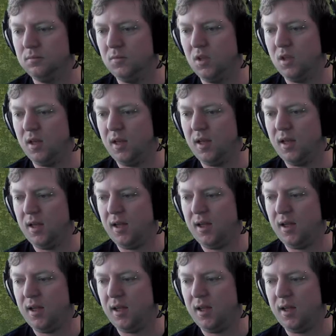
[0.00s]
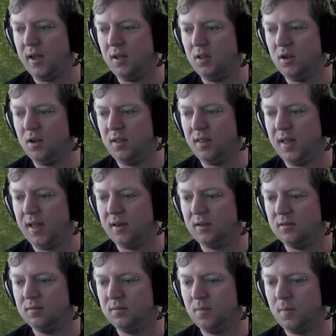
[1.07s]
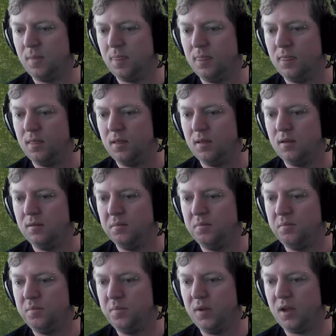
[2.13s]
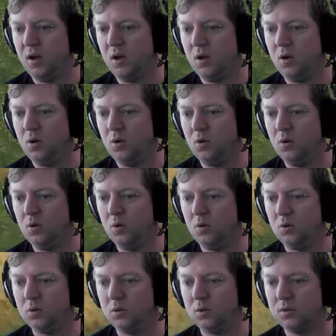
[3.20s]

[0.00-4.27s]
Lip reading: Yeah, look at that. Big old